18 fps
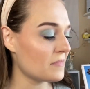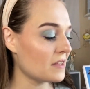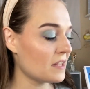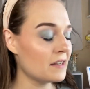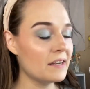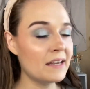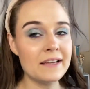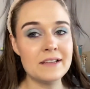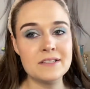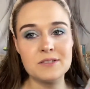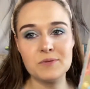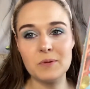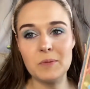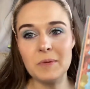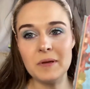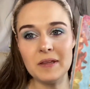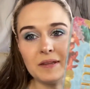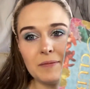Next will
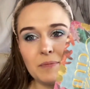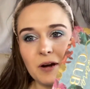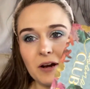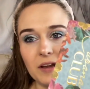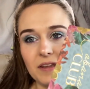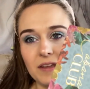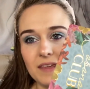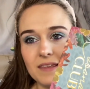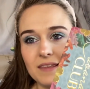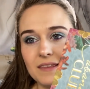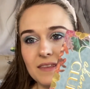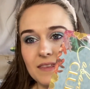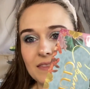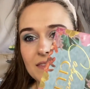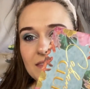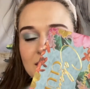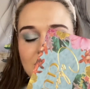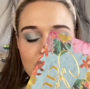be probably like
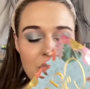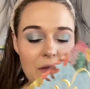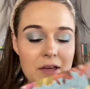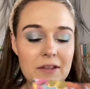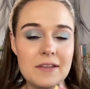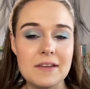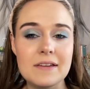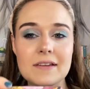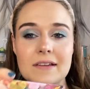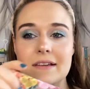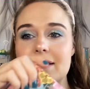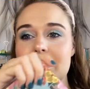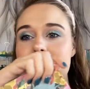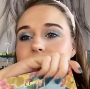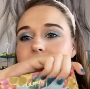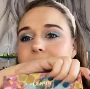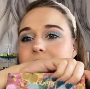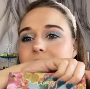this palette,
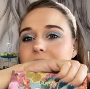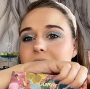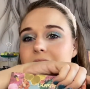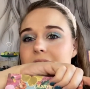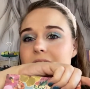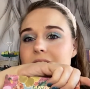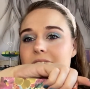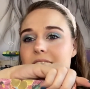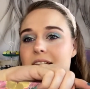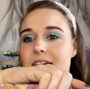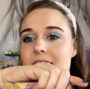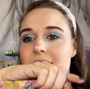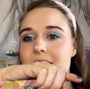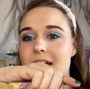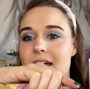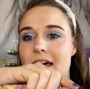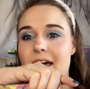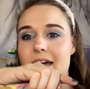because
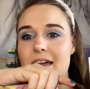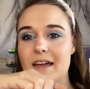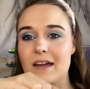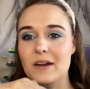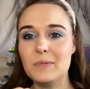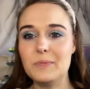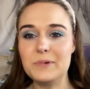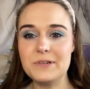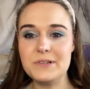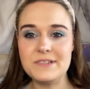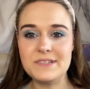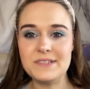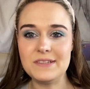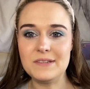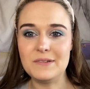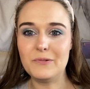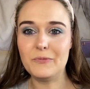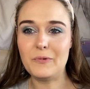I had a
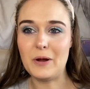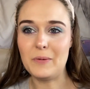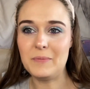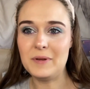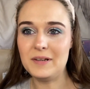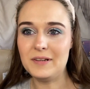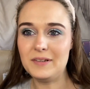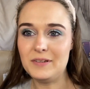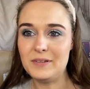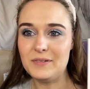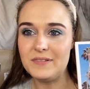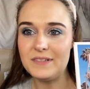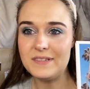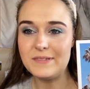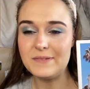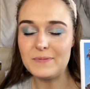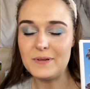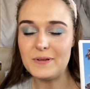person want me to do
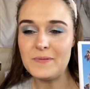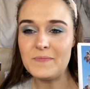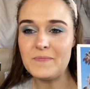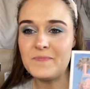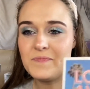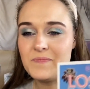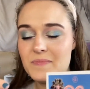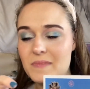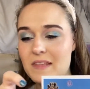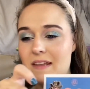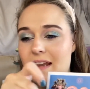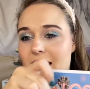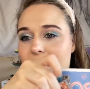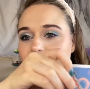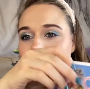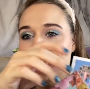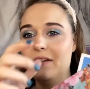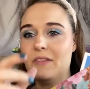this one, and I
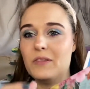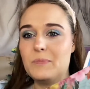had another